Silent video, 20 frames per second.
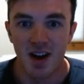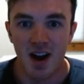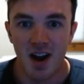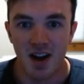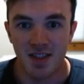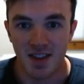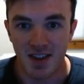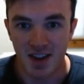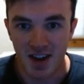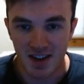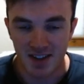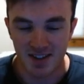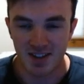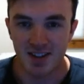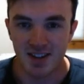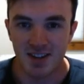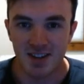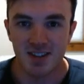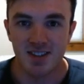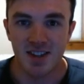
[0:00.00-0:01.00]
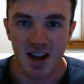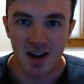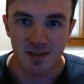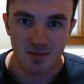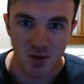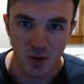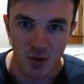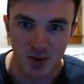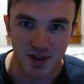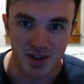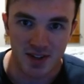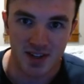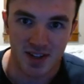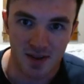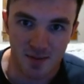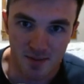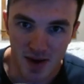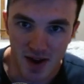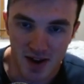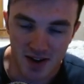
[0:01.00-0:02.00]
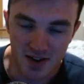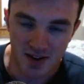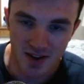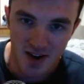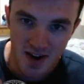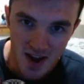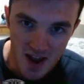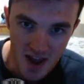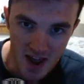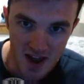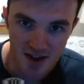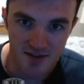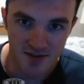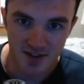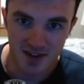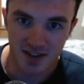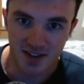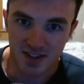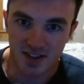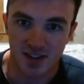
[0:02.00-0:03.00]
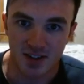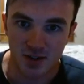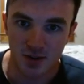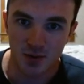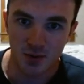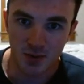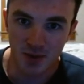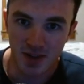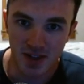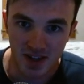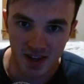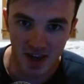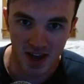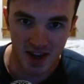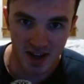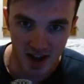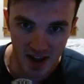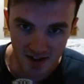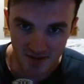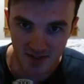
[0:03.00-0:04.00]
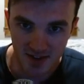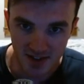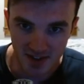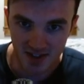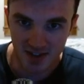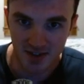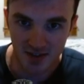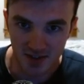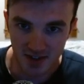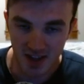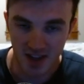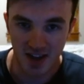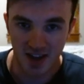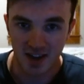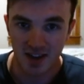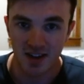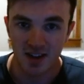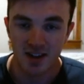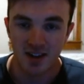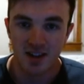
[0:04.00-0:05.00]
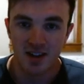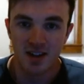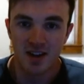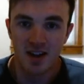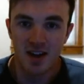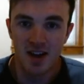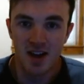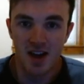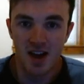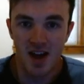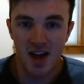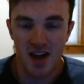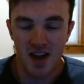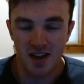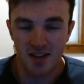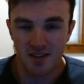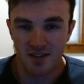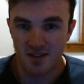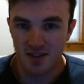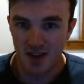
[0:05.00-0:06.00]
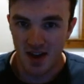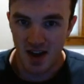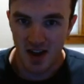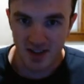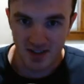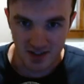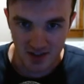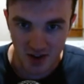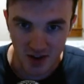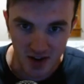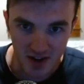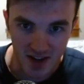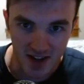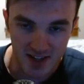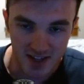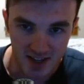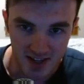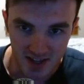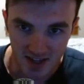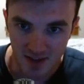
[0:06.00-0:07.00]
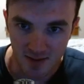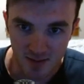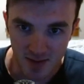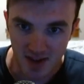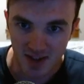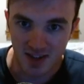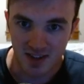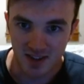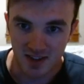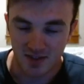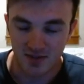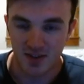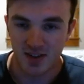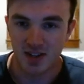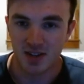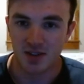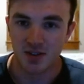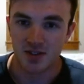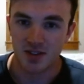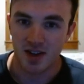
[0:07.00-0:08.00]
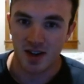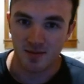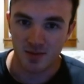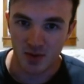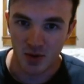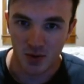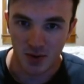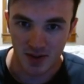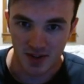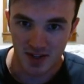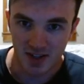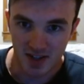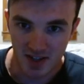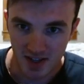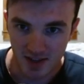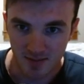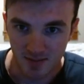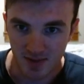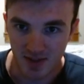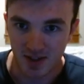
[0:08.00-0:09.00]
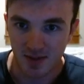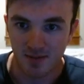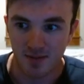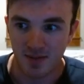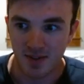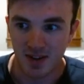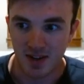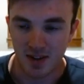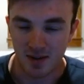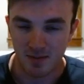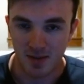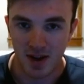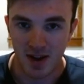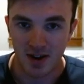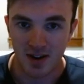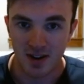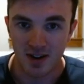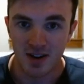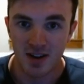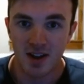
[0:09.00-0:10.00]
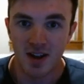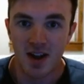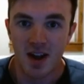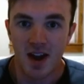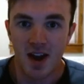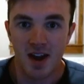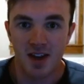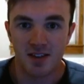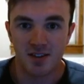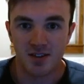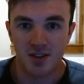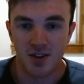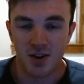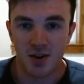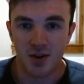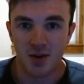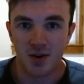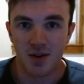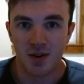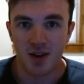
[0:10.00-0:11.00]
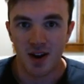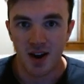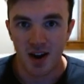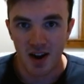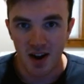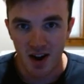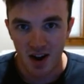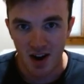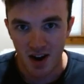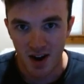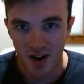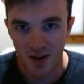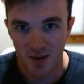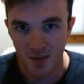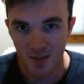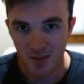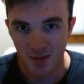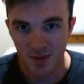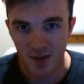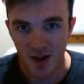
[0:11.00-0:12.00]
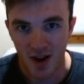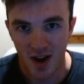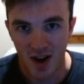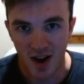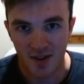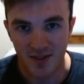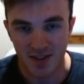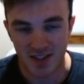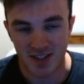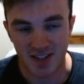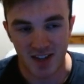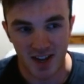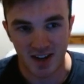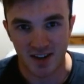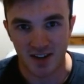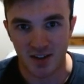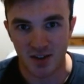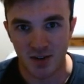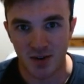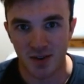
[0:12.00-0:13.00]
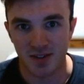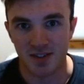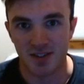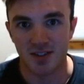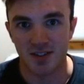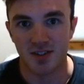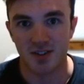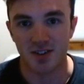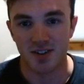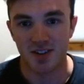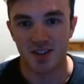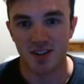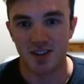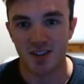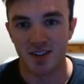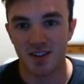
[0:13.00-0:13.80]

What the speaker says: the idea is I'm going to get better every single week and every single day, and as long as I keep making these videos, I'm going to keep getting better. And so I'm excited to go on this journey